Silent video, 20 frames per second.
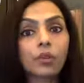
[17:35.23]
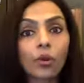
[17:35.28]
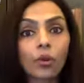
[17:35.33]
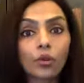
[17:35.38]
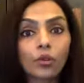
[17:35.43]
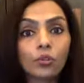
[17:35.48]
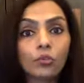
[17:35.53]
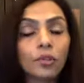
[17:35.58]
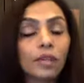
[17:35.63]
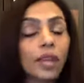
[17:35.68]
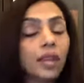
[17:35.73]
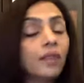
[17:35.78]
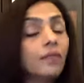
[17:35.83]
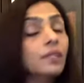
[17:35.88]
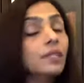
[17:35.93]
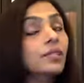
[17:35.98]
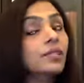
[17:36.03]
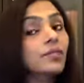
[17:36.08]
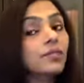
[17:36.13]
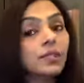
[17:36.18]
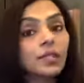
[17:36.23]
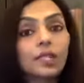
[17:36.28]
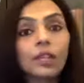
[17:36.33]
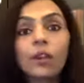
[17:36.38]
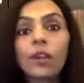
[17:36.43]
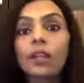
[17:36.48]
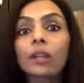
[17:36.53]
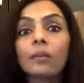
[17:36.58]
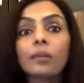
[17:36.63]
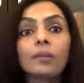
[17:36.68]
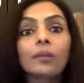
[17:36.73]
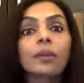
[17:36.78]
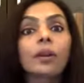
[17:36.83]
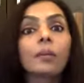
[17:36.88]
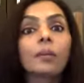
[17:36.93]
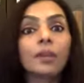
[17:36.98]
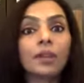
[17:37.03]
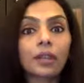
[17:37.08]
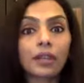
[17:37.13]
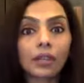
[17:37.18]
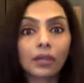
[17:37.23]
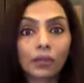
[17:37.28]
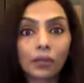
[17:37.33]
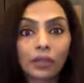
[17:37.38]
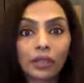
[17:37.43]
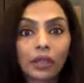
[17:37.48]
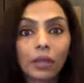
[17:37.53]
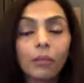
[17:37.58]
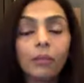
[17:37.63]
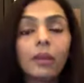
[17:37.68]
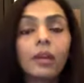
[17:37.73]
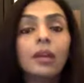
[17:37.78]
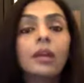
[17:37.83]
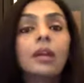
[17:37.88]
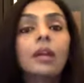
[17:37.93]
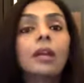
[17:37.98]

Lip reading: talk to me, and I was really not able to communicate with them